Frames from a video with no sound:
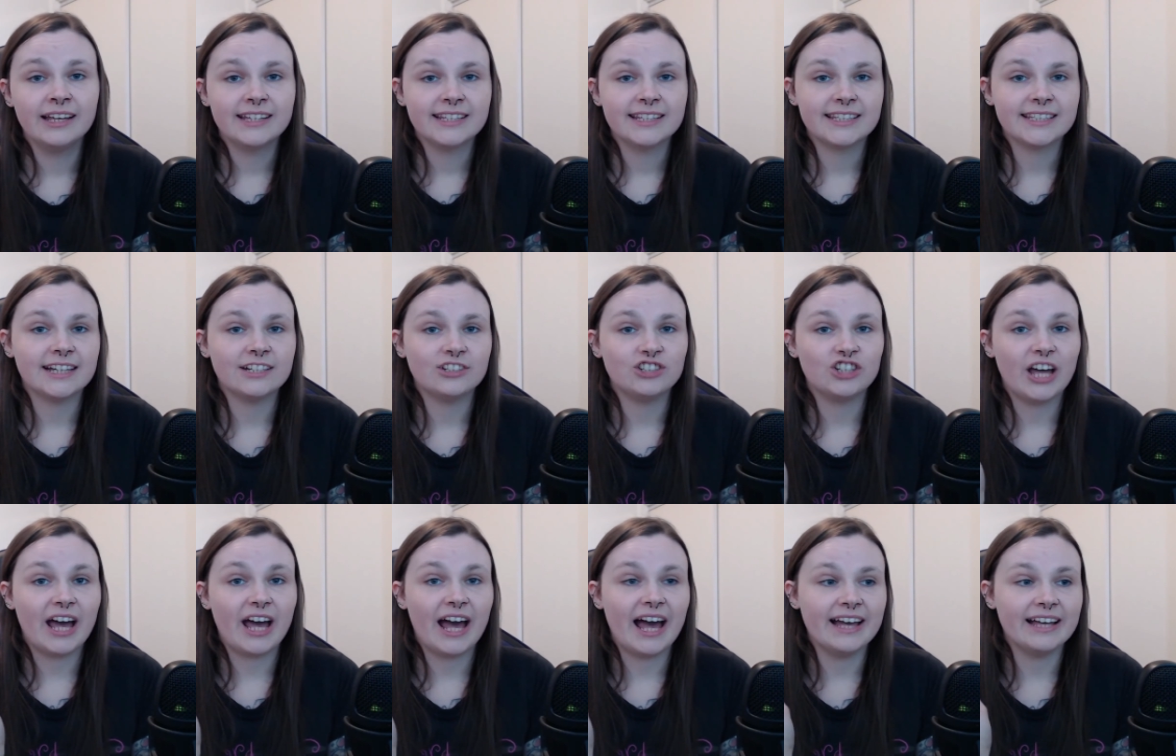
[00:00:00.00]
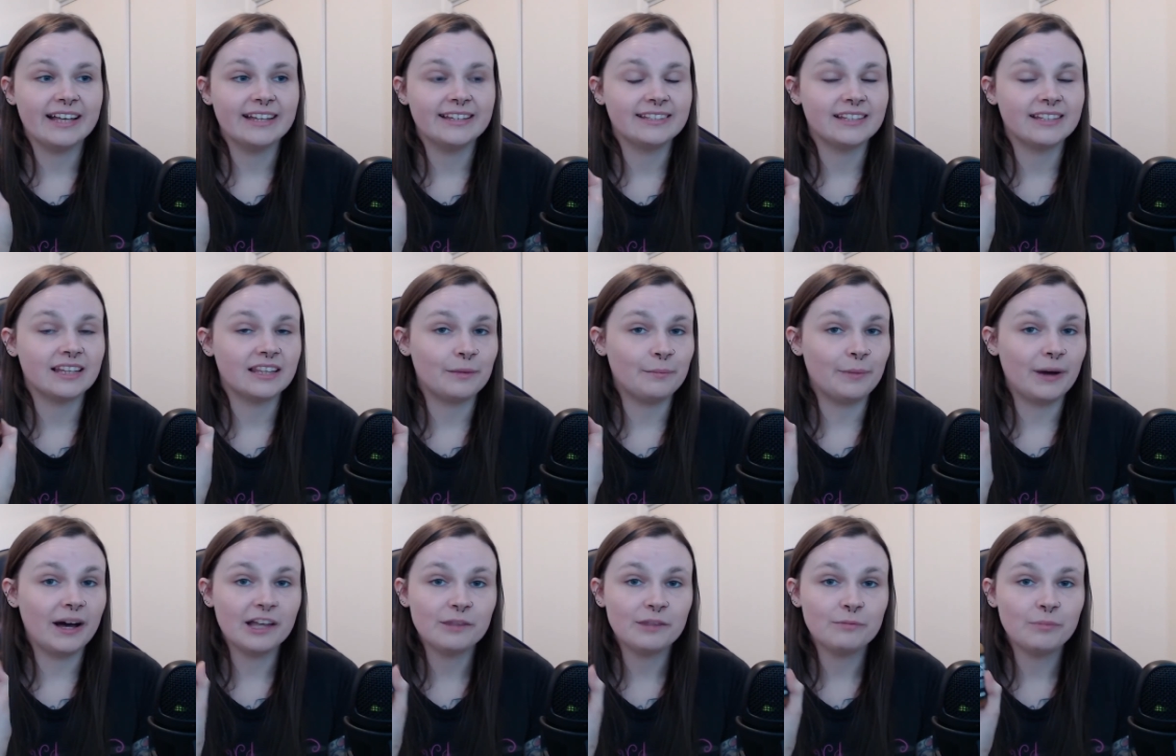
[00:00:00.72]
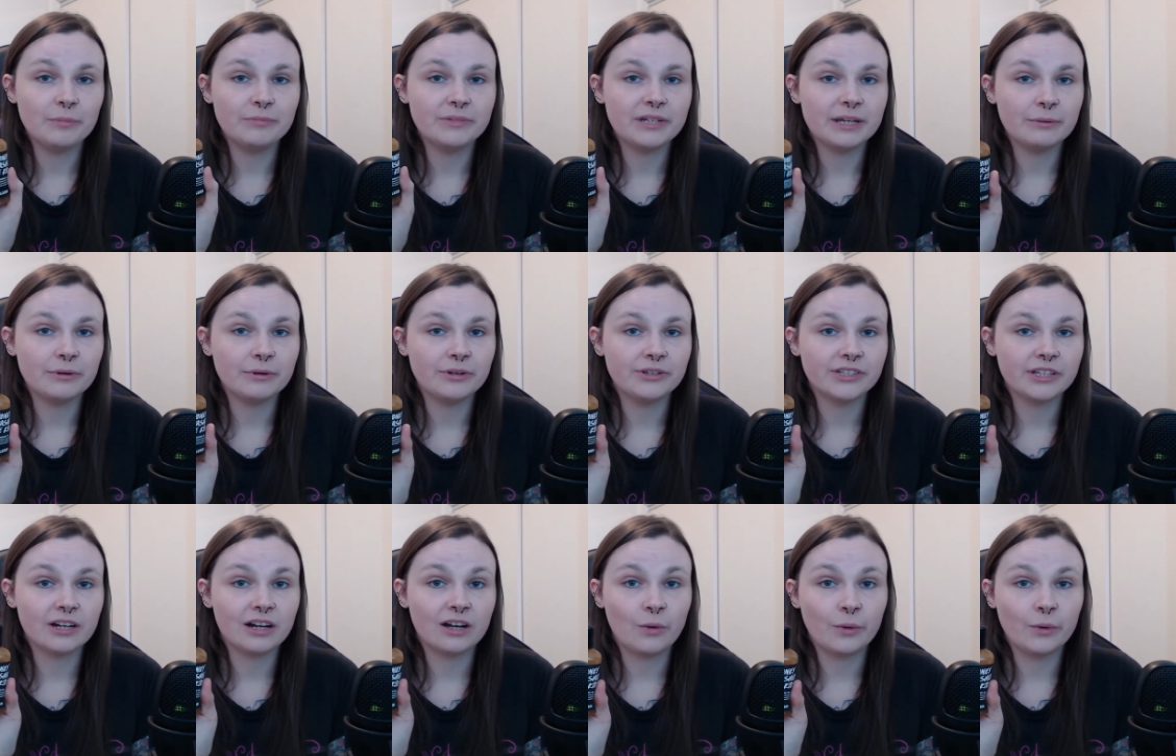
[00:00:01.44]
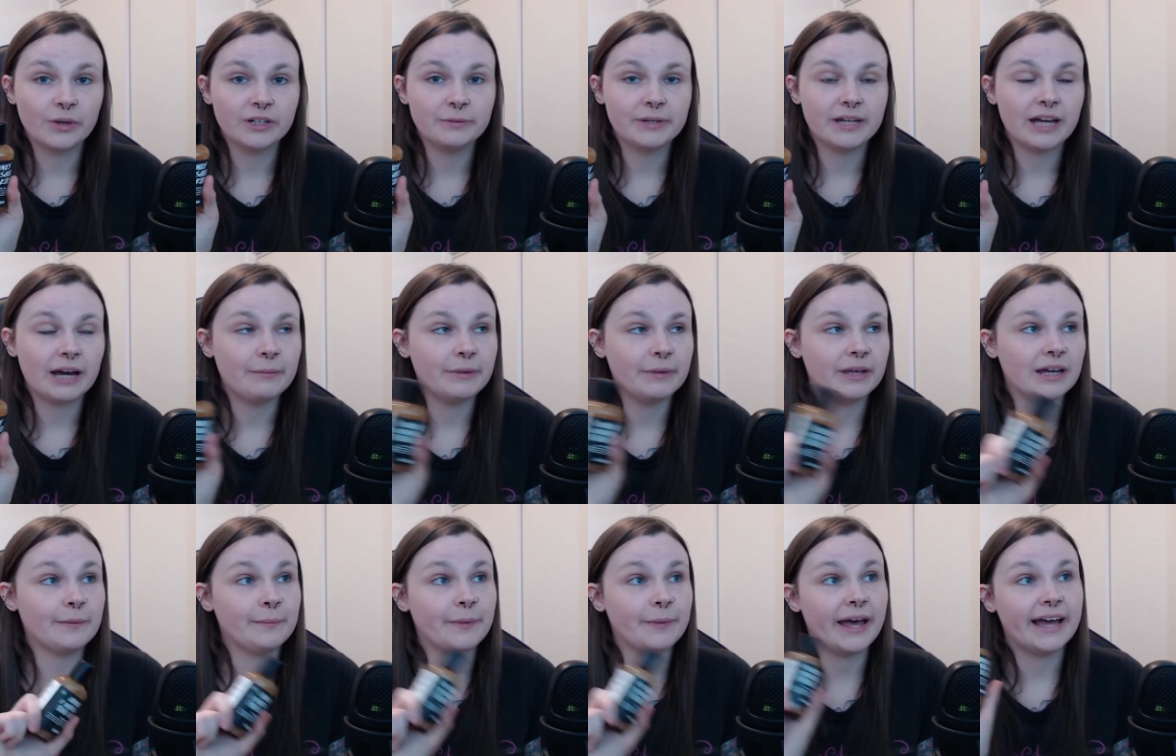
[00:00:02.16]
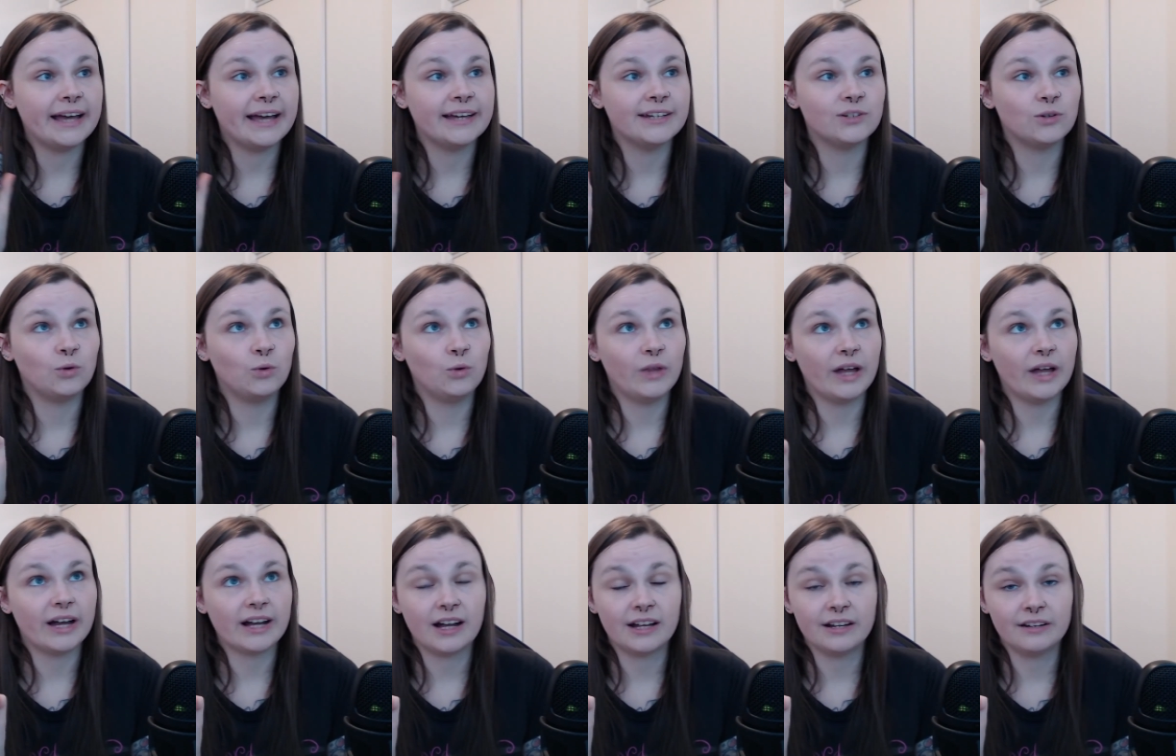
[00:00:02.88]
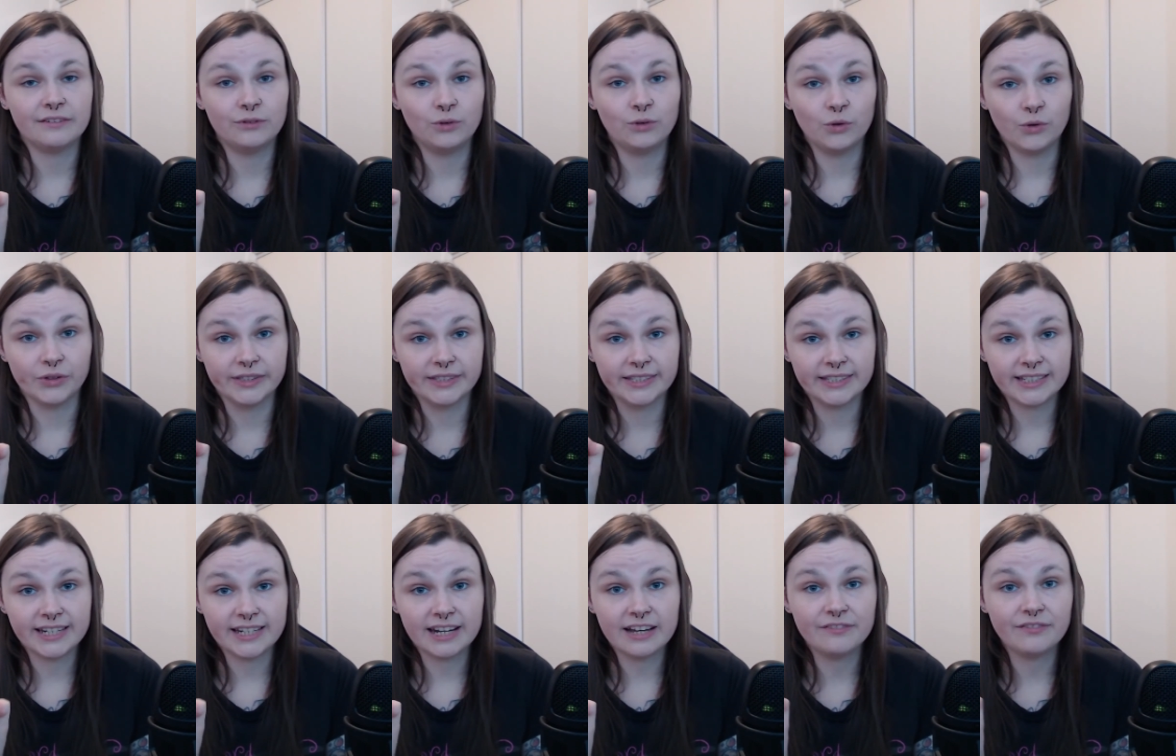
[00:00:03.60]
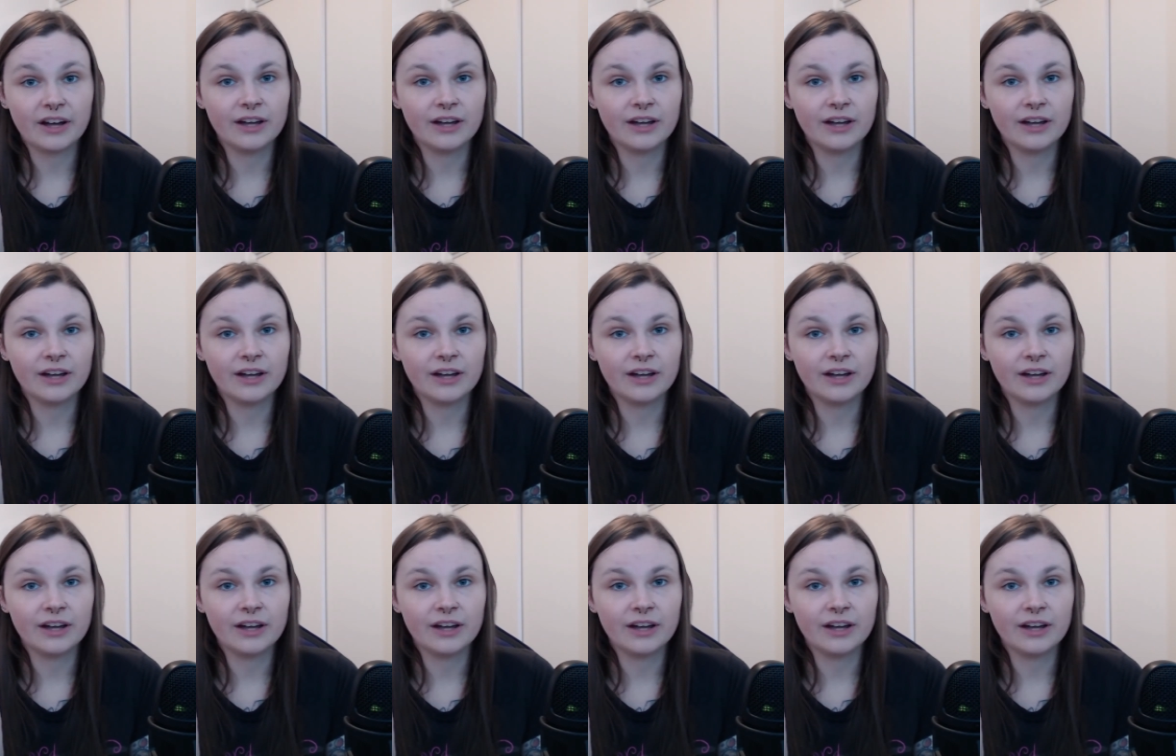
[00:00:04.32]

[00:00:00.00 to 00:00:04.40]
such as the bath bomb demos that are going to be coming up and all that kind of good stuff.